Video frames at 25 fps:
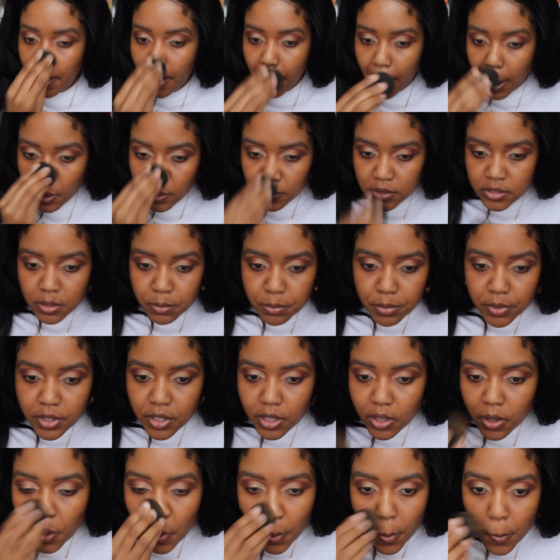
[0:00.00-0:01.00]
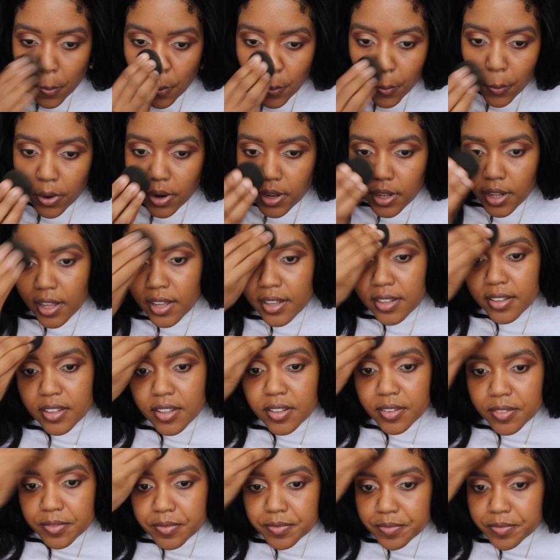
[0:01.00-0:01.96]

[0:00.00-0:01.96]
I don't typically go for like